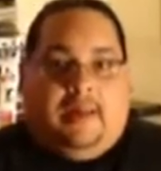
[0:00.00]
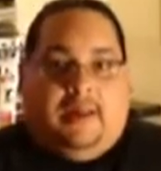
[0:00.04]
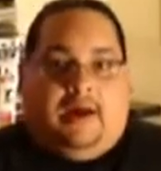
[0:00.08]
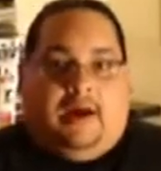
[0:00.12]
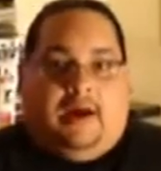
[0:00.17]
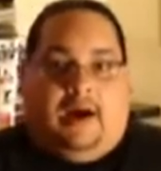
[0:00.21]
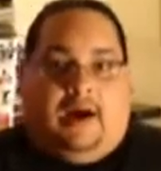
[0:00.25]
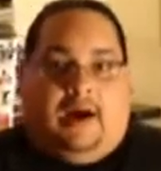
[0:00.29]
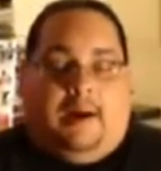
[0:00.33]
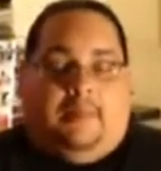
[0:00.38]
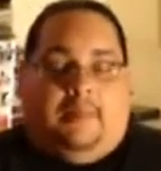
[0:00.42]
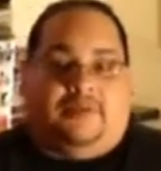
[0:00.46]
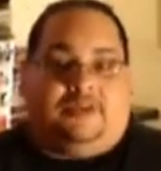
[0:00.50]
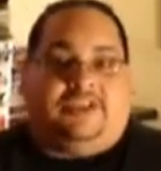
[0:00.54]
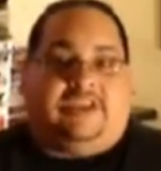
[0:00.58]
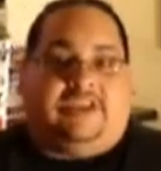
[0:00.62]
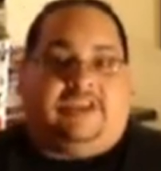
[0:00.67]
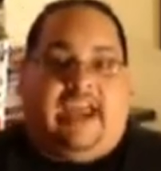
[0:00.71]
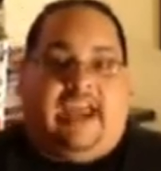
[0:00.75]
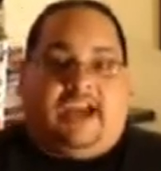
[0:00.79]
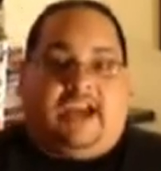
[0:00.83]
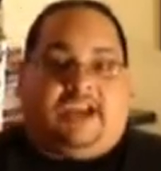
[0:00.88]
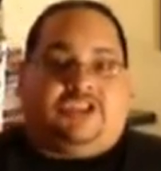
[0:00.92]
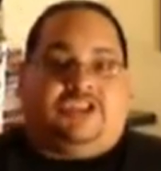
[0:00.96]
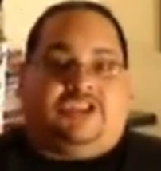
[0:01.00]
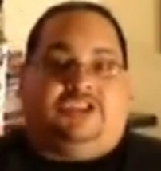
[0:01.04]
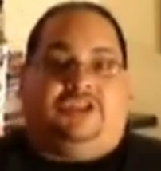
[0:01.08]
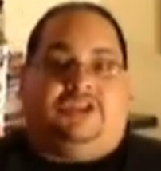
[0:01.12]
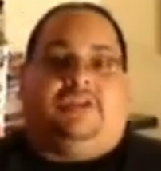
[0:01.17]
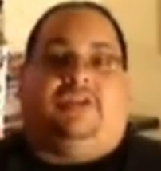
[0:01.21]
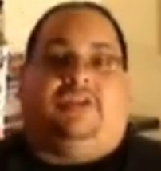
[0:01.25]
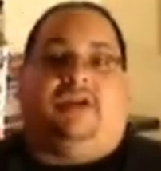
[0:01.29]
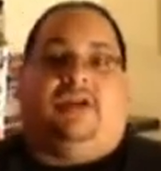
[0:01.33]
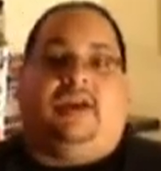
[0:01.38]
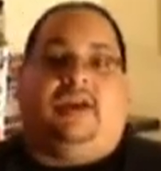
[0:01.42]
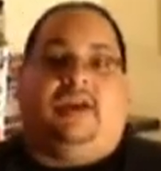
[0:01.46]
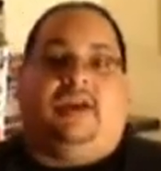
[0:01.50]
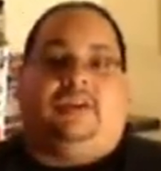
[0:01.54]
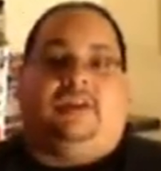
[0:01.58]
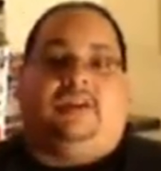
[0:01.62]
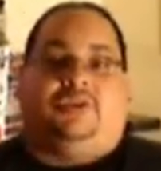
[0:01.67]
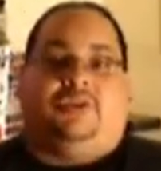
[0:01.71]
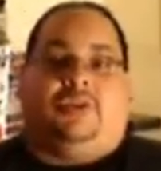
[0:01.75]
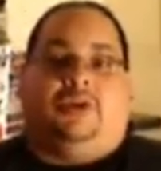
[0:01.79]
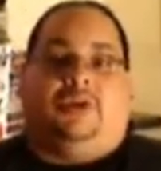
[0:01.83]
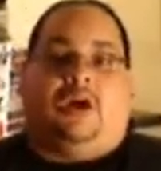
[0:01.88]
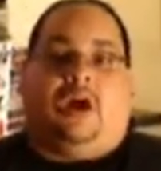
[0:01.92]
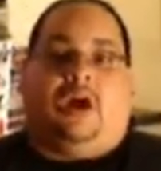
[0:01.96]
But the action
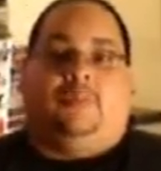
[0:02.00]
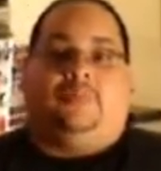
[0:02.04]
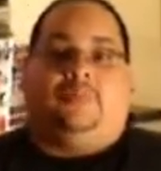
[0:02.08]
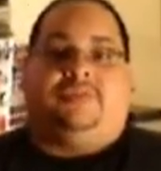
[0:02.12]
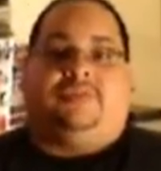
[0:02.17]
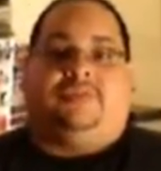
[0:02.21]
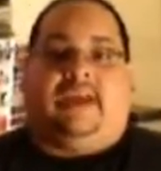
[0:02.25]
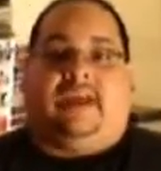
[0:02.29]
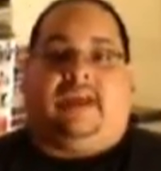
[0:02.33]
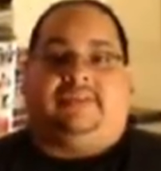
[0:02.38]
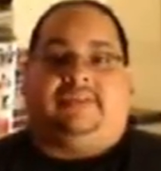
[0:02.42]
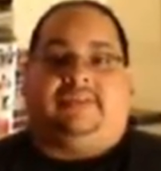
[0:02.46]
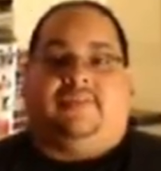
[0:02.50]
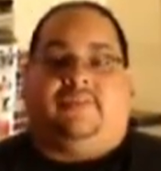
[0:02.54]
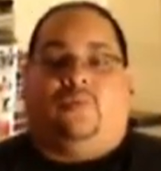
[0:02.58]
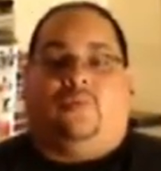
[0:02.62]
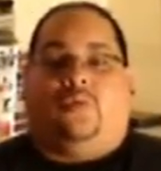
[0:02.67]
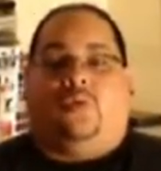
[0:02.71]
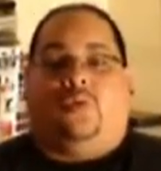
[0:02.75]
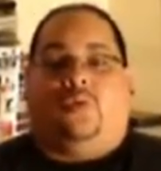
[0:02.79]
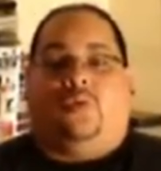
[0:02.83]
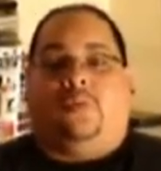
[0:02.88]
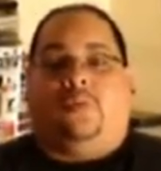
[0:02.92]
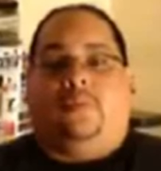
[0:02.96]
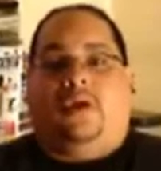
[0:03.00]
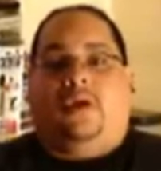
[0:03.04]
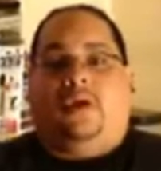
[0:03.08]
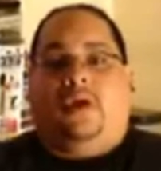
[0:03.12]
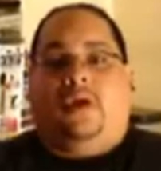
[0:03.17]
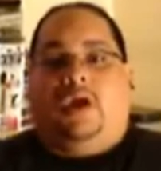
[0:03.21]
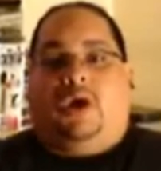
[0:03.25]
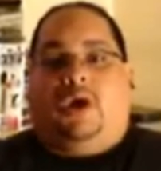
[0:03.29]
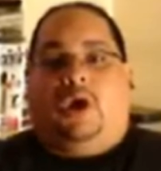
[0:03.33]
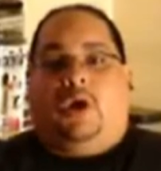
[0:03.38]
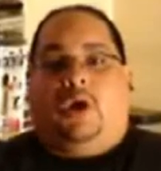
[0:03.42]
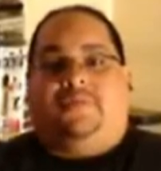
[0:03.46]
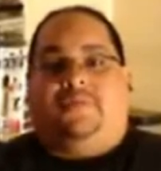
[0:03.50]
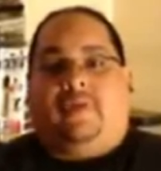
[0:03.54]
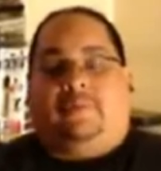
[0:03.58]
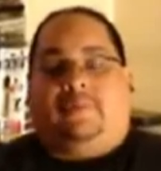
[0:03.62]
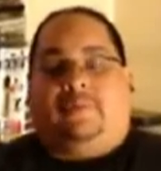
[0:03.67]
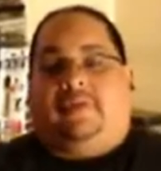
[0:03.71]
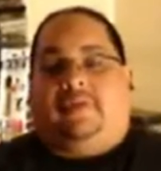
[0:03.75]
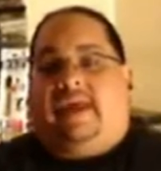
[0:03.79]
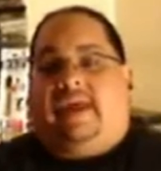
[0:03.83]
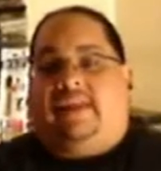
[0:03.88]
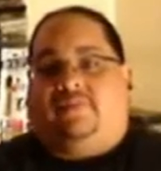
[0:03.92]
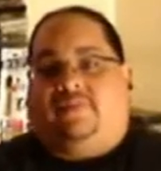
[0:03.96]
actually comes as a form of a
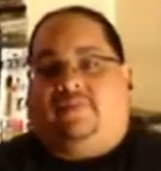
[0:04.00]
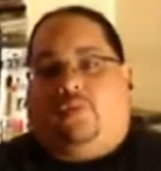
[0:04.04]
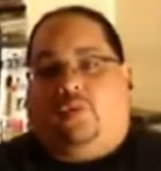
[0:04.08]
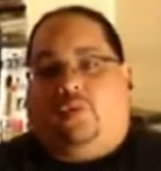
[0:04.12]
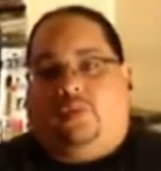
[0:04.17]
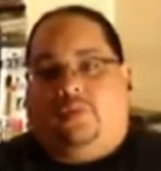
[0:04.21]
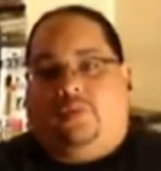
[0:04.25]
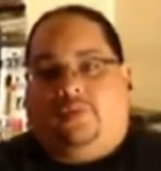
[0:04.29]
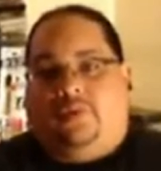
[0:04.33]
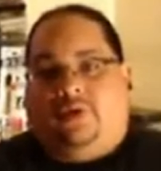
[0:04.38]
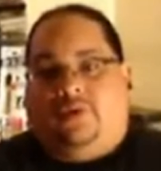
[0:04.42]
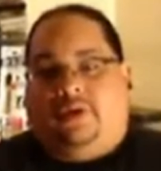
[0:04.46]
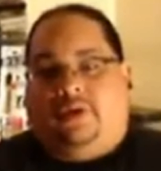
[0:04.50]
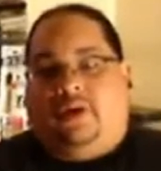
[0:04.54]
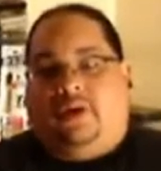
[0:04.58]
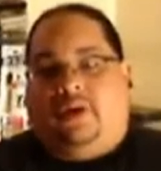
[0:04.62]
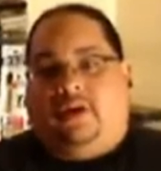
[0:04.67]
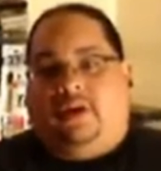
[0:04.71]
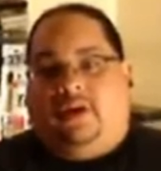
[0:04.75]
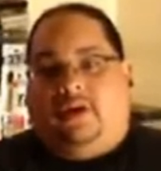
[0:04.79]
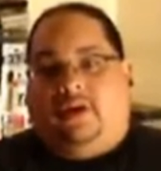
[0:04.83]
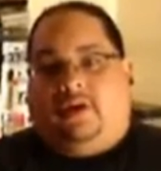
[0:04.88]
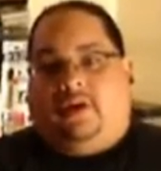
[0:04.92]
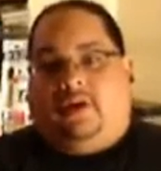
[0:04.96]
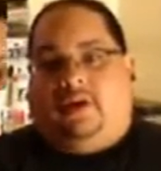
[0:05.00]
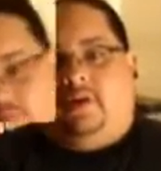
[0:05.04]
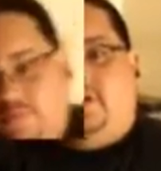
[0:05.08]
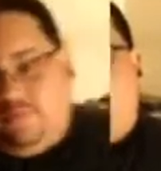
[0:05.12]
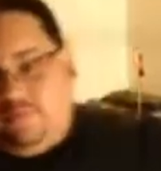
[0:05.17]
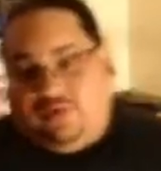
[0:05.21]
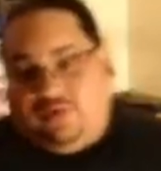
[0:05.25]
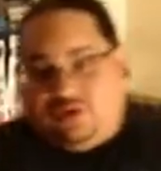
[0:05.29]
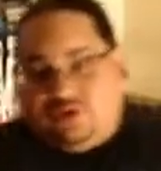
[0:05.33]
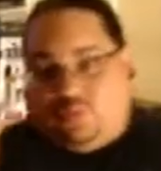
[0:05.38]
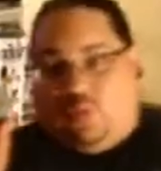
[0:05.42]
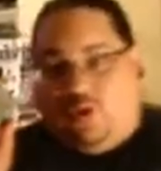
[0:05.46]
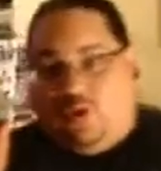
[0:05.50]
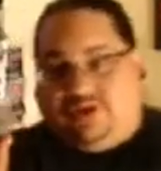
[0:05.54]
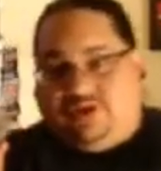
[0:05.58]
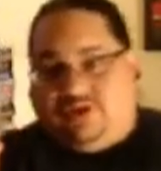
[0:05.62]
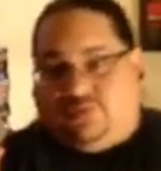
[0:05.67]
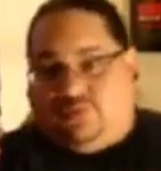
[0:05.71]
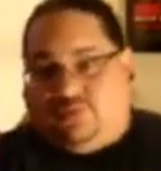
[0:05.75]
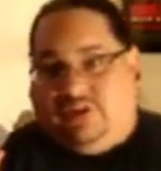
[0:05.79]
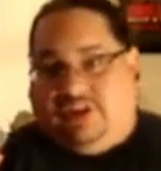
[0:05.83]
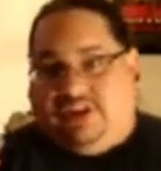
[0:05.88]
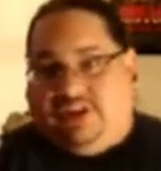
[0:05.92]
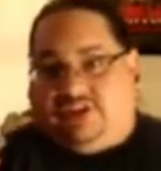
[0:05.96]
platformer. Now, the first one is
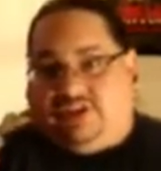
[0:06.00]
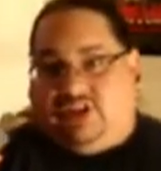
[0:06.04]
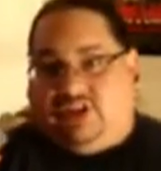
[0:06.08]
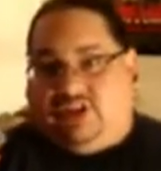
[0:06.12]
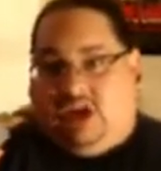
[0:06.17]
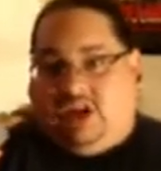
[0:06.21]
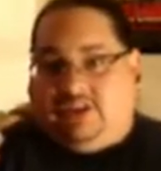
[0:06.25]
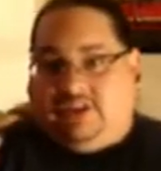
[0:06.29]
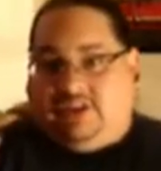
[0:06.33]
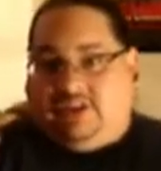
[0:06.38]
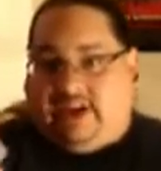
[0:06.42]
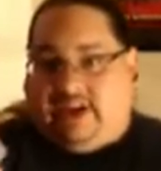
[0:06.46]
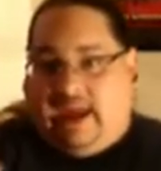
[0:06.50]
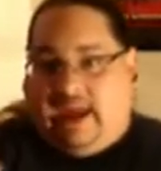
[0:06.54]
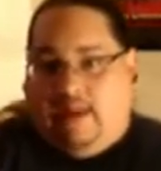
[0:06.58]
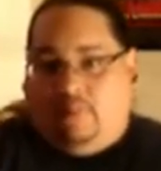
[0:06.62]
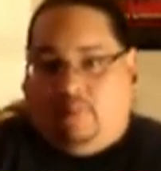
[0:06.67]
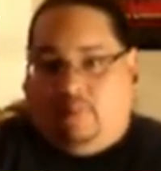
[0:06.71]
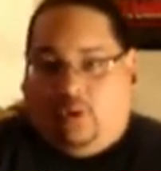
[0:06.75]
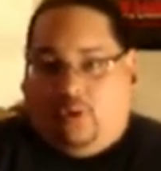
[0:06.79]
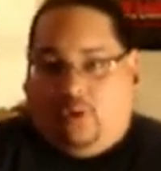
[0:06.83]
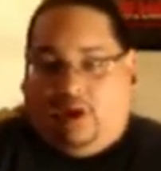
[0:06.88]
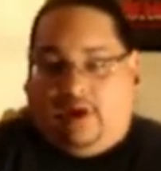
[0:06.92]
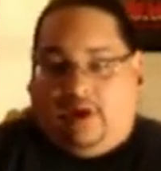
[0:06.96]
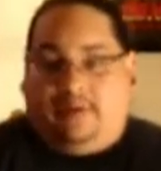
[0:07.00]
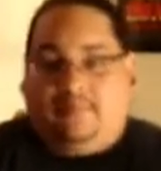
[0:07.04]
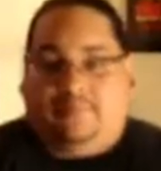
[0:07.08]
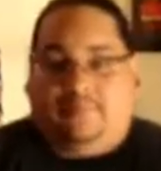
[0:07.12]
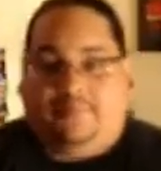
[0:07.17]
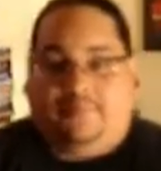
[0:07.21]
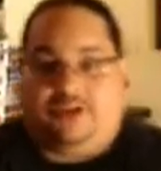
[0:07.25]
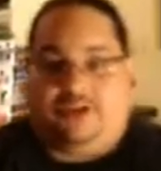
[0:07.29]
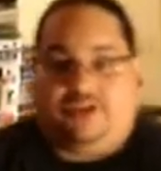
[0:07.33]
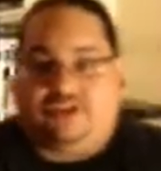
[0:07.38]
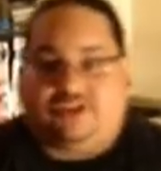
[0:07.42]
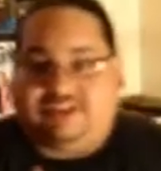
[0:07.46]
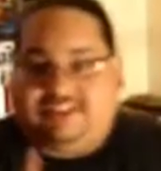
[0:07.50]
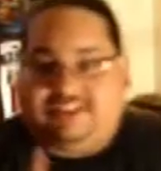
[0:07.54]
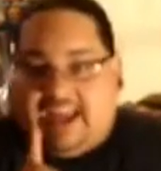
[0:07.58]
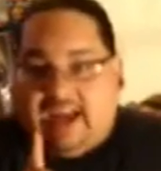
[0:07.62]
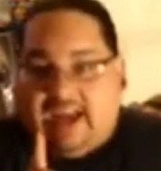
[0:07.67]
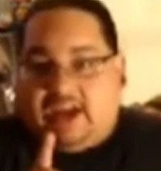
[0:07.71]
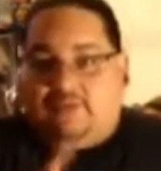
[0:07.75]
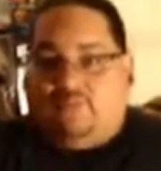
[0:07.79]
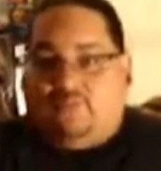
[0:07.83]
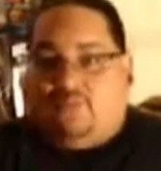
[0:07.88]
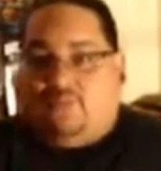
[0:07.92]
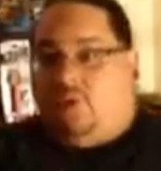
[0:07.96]
released on the Game Boy, but the
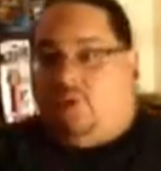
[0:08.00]
second